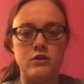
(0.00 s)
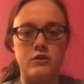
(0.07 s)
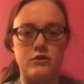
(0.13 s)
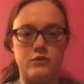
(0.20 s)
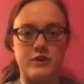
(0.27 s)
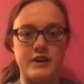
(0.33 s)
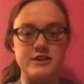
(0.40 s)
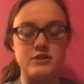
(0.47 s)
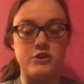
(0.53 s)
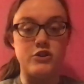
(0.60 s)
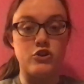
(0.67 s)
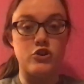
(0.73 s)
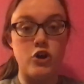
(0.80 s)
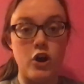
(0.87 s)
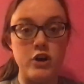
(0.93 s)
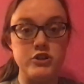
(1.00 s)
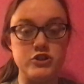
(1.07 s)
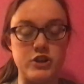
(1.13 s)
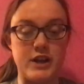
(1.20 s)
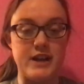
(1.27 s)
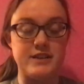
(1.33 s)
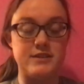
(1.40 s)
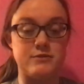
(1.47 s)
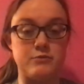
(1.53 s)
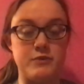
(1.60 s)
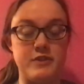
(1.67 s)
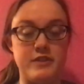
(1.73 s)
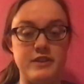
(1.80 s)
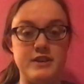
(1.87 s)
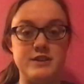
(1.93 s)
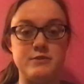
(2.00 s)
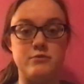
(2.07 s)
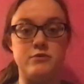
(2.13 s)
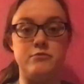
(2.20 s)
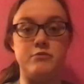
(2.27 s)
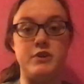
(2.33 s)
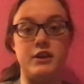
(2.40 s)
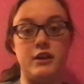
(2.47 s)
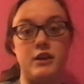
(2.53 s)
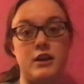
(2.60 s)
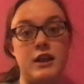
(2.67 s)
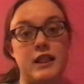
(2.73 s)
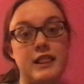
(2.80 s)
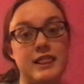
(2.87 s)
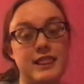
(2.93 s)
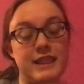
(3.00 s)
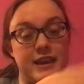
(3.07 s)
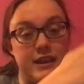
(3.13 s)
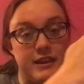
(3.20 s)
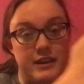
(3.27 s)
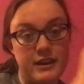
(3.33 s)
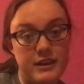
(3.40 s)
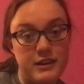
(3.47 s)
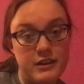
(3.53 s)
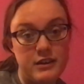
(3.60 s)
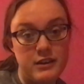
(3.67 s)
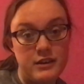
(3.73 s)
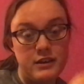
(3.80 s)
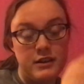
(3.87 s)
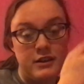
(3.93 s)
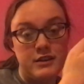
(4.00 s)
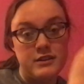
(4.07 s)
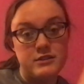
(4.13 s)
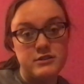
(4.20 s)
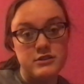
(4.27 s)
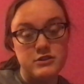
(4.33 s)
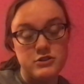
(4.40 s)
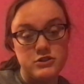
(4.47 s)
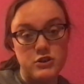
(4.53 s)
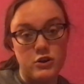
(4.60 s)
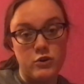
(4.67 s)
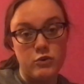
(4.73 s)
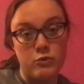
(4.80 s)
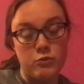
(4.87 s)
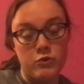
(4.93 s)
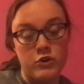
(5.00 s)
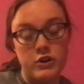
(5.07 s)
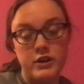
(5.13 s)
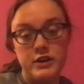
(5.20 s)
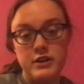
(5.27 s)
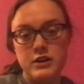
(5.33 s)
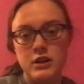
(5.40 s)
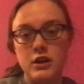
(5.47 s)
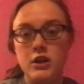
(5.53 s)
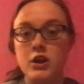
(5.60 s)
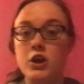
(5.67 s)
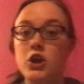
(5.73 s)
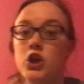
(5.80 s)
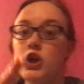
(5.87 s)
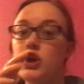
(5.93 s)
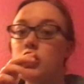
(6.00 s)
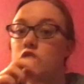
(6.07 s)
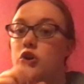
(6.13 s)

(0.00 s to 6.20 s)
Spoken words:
Okay, so your contrast with this would be leaning to show one and